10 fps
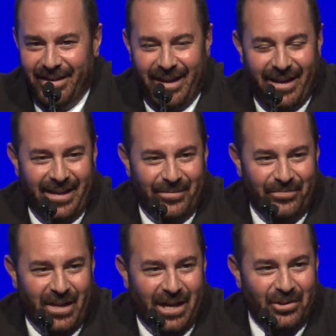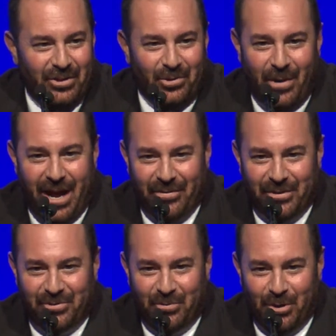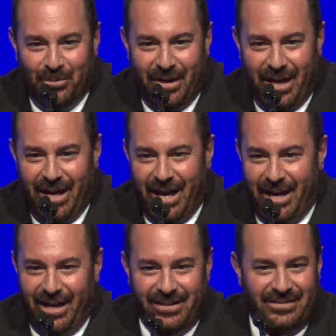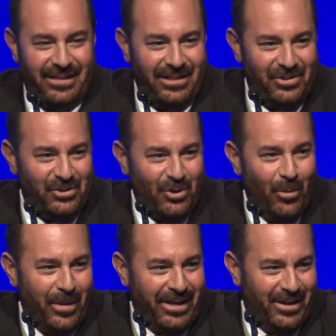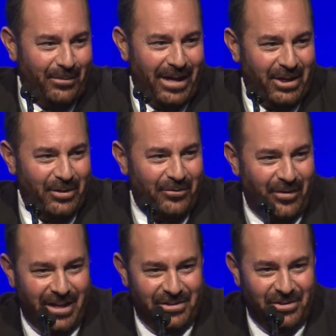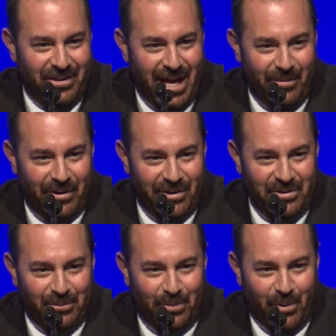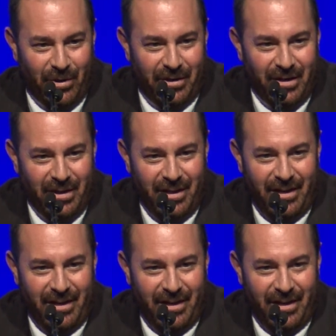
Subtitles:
And I look around this room and I see so many of my good friends who came here to support,